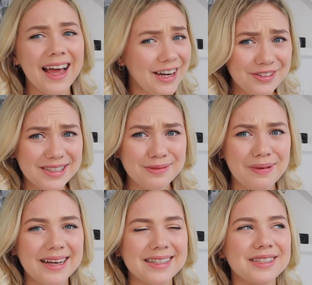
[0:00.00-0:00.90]
I know these
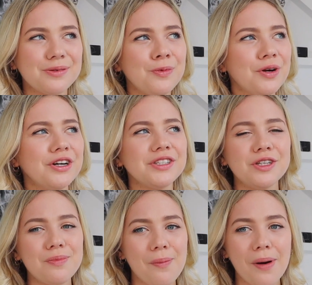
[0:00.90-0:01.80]
bags were
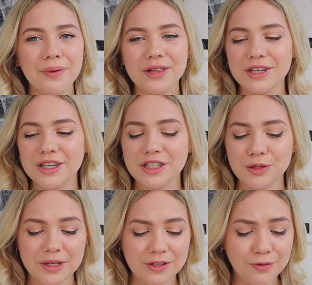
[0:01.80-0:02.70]
super popular in
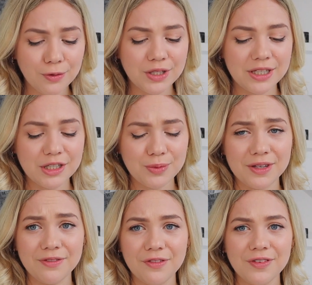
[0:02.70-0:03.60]
2014,
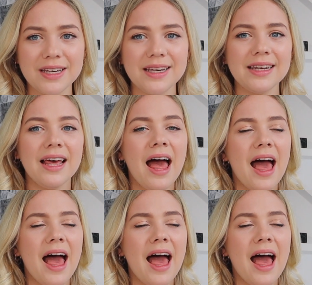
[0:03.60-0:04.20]
2015,